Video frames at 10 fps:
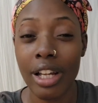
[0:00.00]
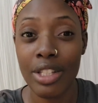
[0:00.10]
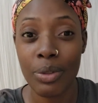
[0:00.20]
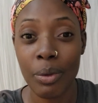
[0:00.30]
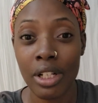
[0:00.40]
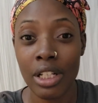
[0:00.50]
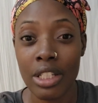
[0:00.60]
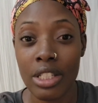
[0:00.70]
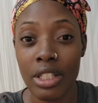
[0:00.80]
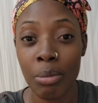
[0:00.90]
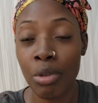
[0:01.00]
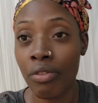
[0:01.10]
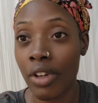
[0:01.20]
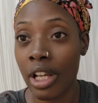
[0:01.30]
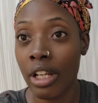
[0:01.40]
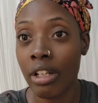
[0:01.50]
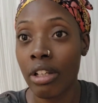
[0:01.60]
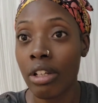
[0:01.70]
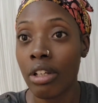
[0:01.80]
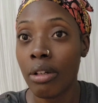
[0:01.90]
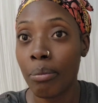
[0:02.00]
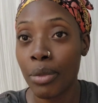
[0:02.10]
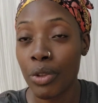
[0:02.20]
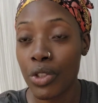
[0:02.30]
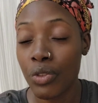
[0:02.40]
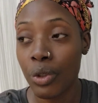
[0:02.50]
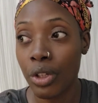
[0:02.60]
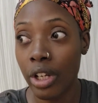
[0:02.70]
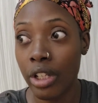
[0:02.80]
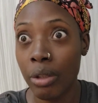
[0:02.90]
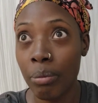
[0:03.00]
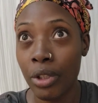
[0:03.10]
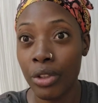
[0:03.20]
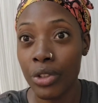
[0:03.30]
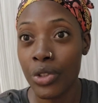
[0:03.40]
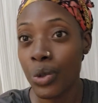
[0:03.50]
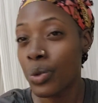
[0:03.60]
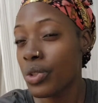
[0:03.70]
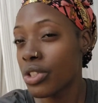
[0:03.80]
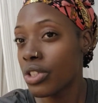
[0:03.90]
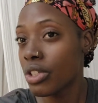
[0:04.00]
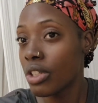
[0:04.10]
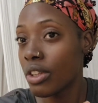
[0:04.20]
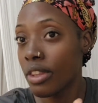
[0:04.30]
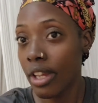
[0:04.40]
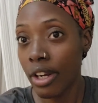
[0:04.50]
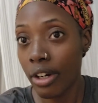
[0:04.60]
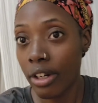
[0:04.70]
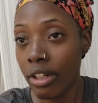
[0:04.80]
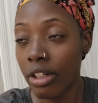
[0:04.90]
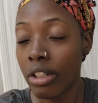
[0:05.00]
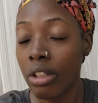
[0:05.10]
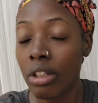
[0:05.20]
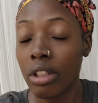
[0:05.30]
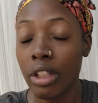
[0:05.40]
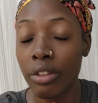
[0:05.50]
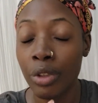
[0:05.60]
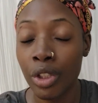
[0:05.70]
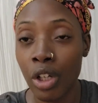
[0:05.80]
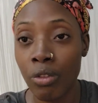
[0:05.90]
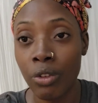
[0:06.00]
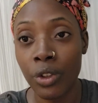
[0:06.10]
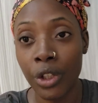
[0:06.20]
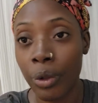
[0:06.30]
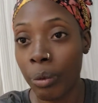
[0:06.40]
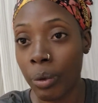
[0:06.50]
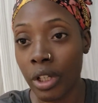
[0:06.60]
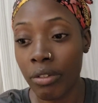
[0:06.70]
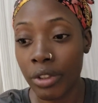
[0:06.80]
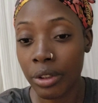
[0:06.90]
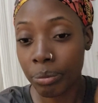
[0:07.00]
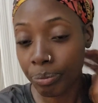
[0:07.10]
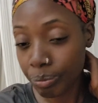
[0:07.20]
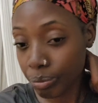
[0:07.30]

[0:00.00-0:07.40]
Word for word: as well as they provide meals for any mothers who's there in recovery or whatever